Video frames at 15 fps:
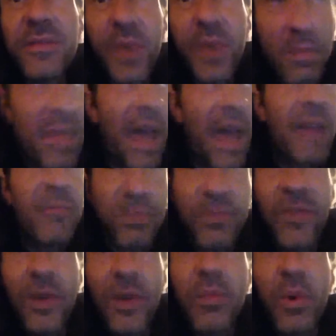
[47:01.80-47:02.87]
from that
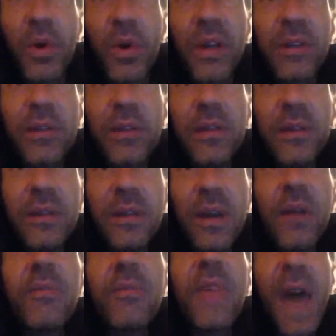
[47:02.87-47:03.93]
viewpoint
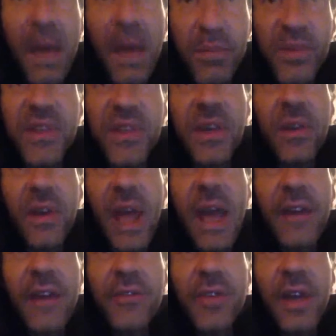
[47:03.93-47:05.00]
of that particular
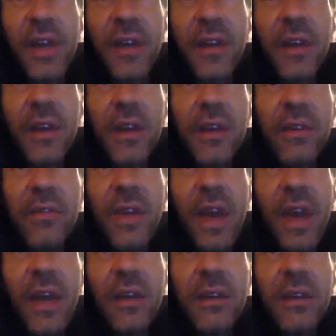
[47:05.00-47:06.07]
hat trick
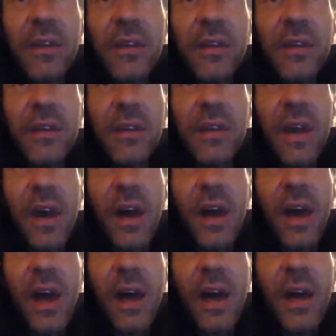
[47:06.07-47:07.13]
that uh,
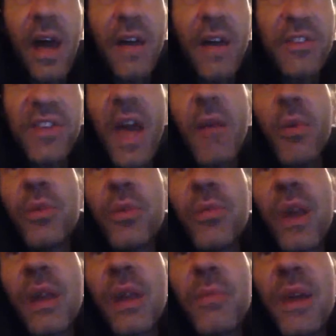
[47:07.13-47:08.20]
I just I wouldn't
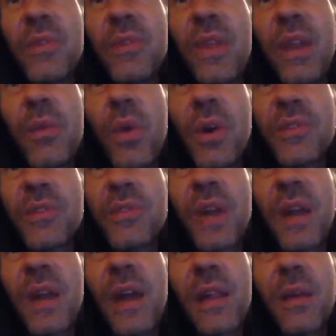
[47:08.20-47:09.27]
recommend that he walks
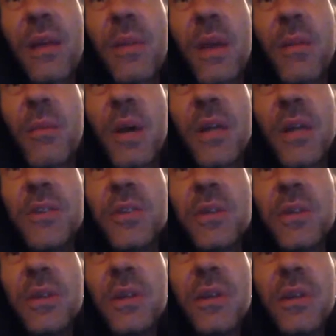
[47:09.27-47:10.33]
around Alabama much.
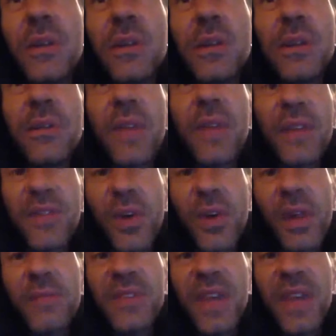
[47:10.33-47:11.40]
Mm-hmm. That's all
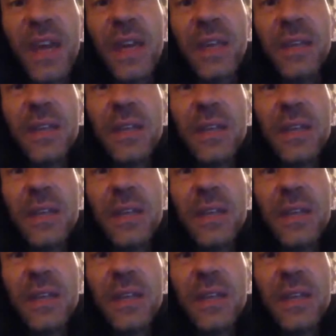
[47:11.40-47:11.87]
I'm saying.